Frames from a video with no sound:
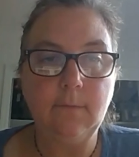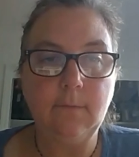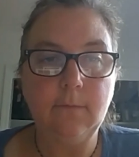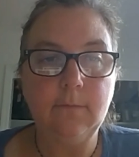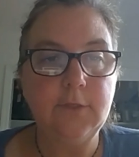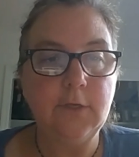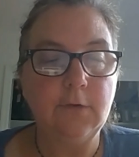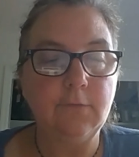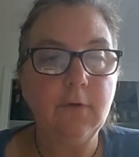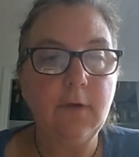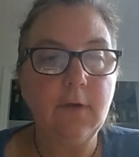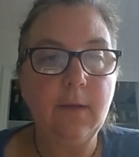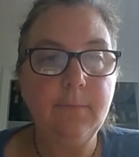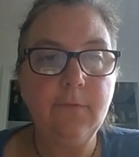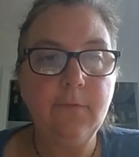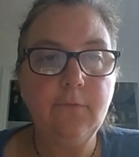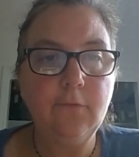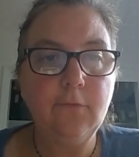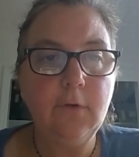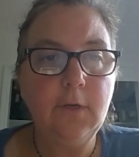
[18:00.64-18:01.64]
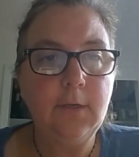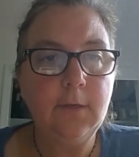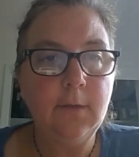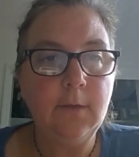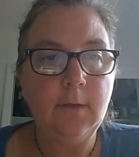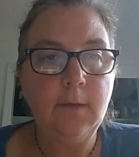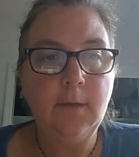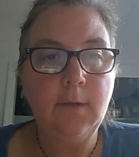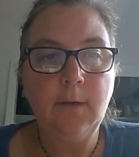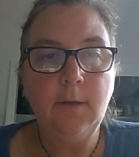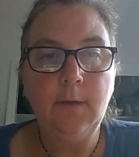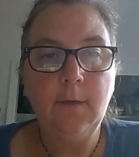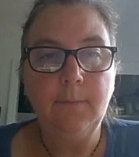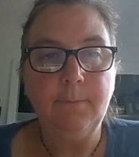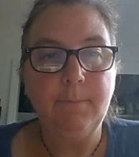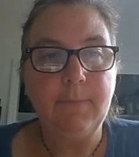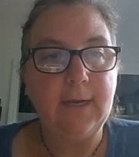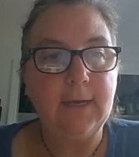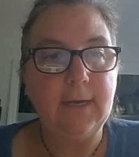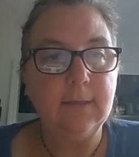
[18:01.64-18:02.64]
general chemistry,
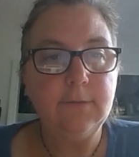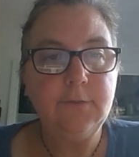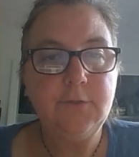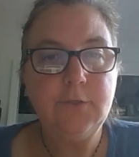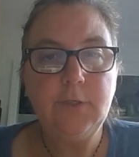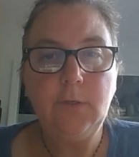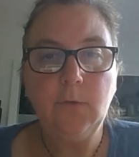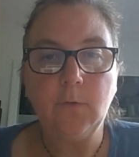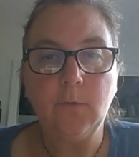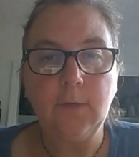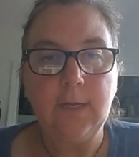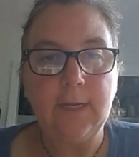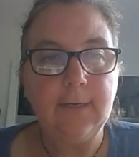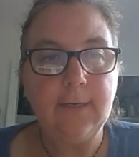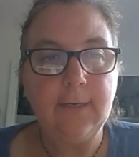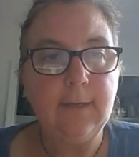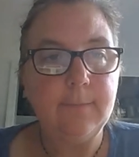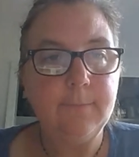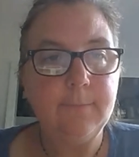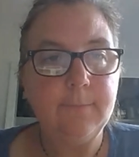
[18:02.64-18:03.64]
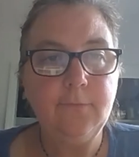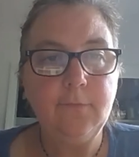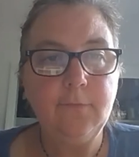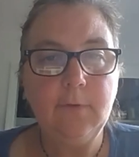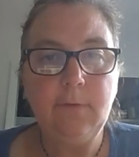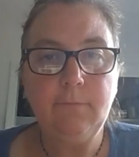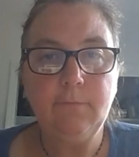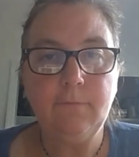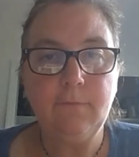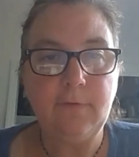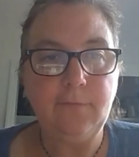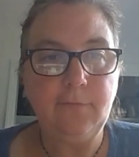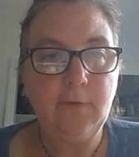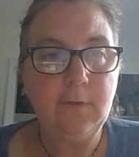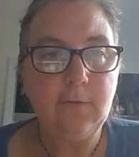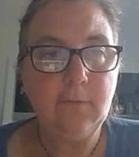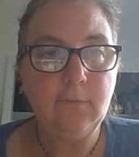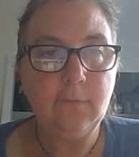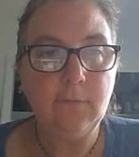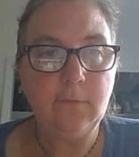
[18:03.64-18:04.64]
biology, organic chemistry,
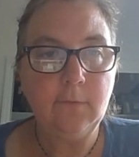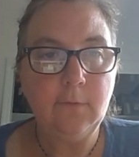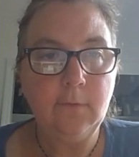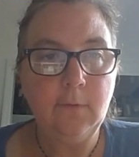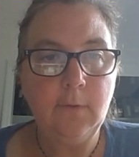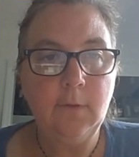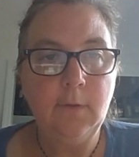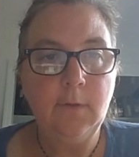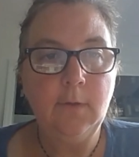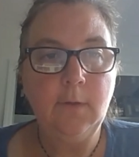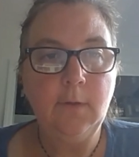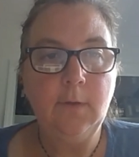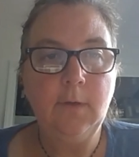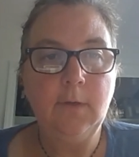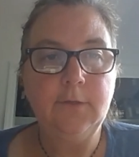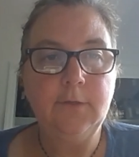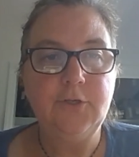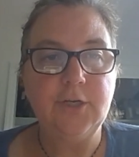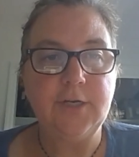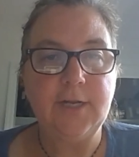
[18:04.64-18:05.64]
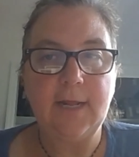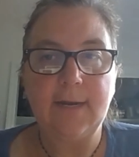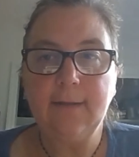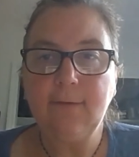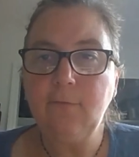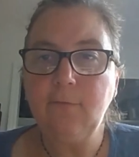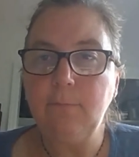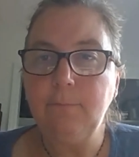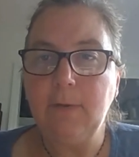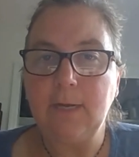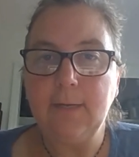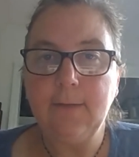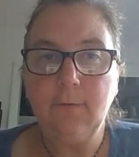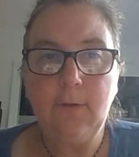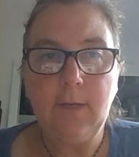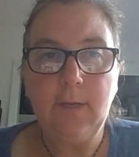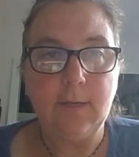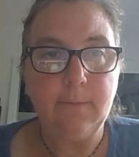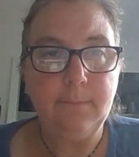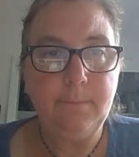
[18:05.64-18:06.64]
physics, genetics and
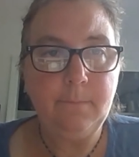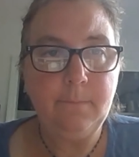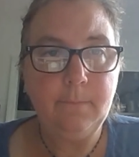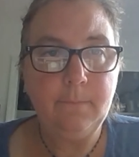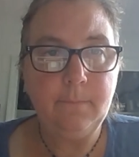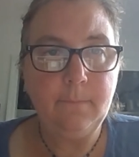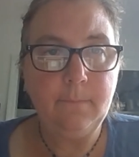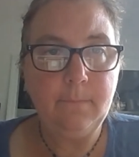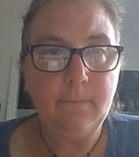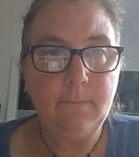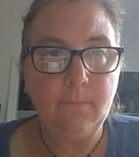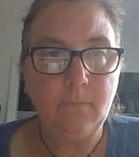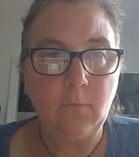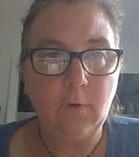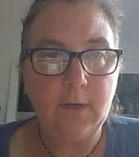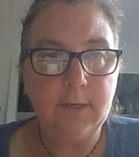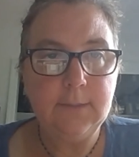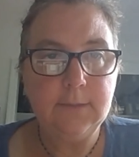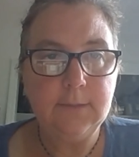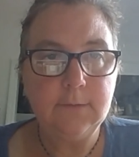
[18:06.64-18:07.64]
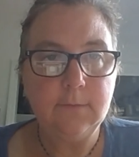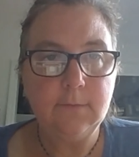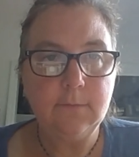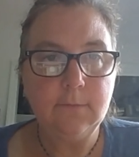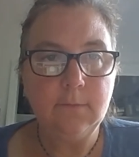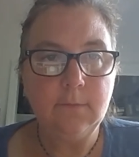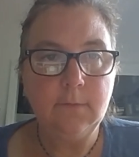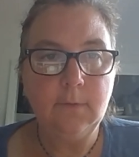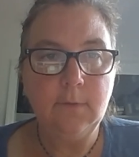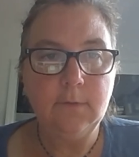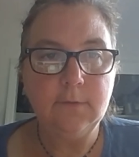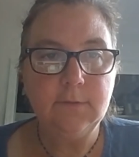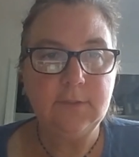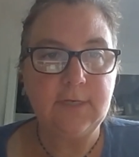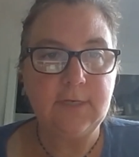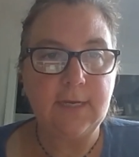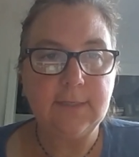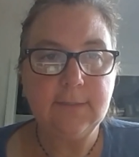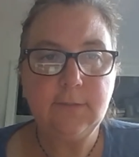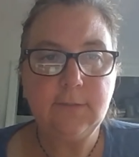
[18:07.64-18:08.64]
biochem, right?
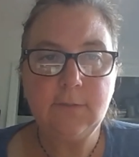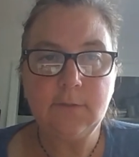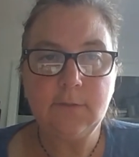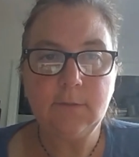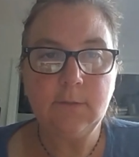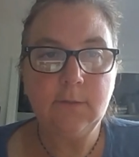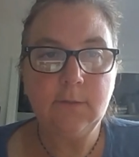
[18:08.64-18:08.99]
Stats,